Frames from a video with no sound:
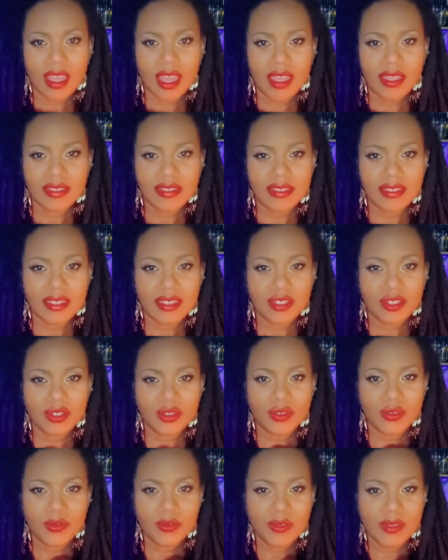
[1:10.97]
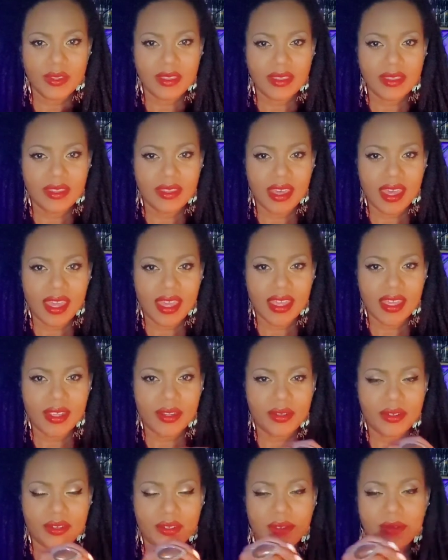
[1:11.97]
I see truth, I
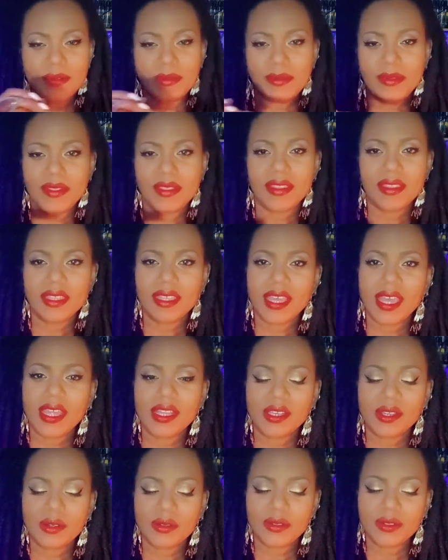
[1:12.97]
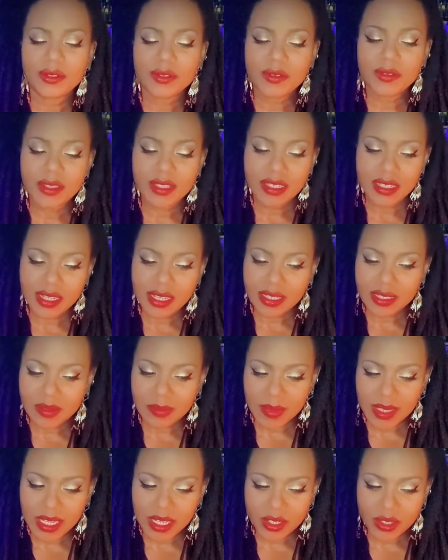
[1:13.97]
hear truth, I know truth, and I
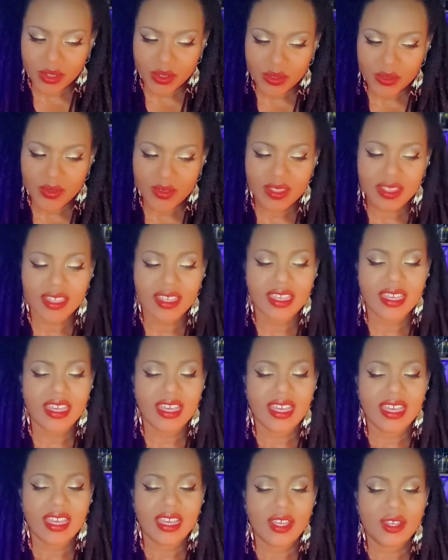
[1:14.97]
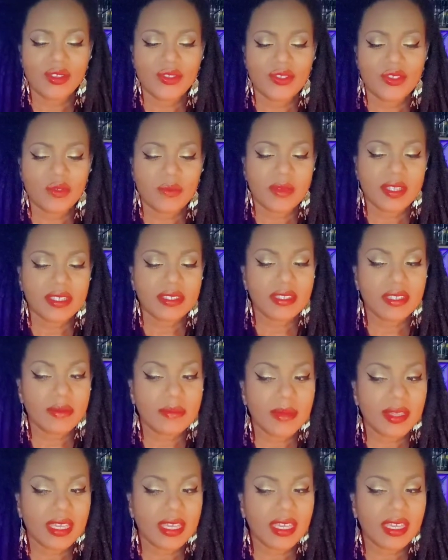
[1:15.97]
speak truth. So must
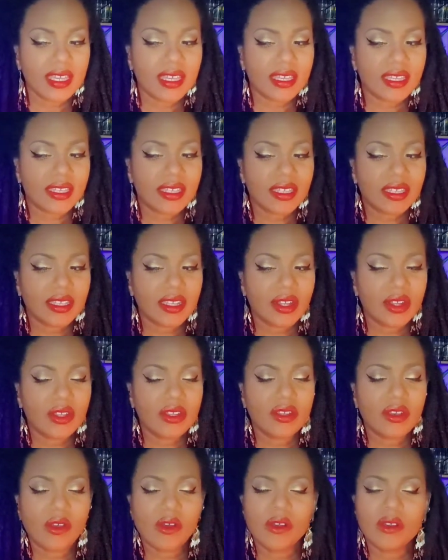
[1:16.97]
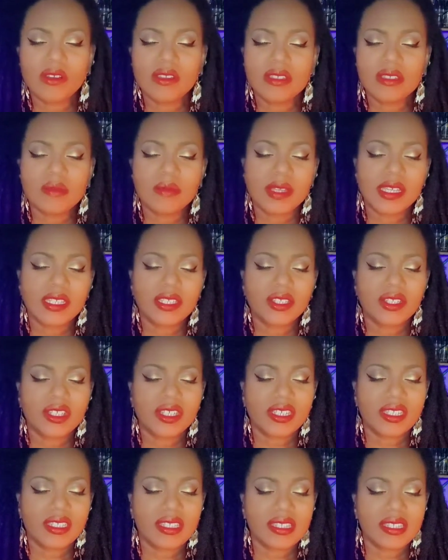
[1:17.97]
it be on all
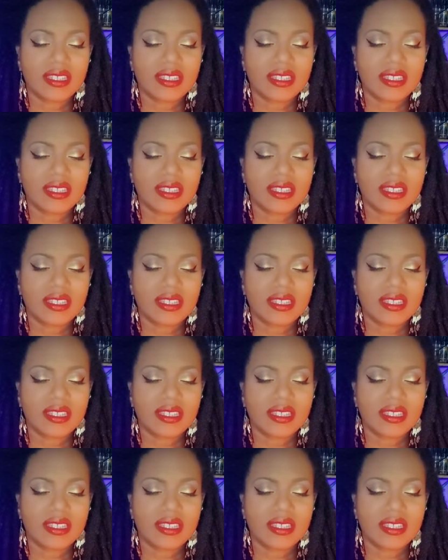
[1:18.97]
dimensions.